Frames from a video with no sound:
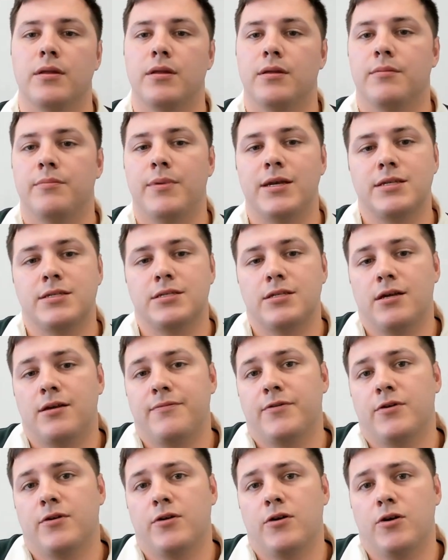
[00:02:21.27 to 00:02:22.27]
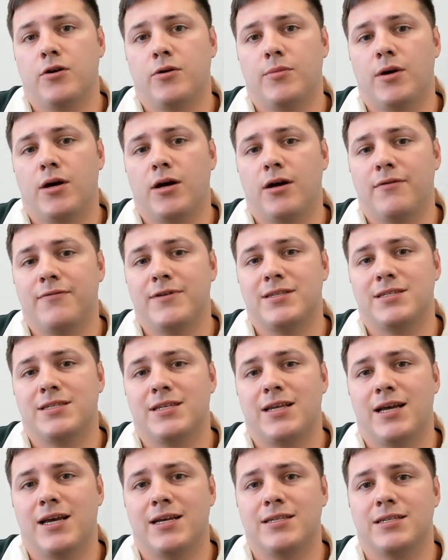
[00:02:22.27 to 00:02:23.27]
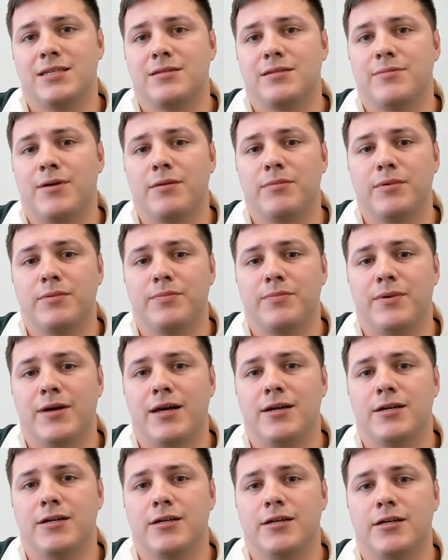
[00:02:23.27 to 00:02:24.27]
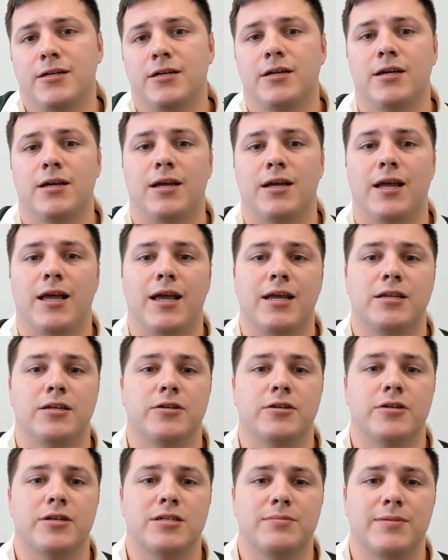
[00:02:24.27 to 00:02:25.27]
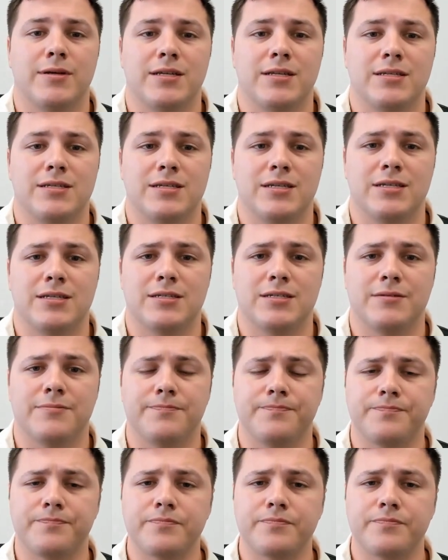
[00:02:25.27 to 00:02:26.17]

Based off your home office size, this might be better, and your expenses.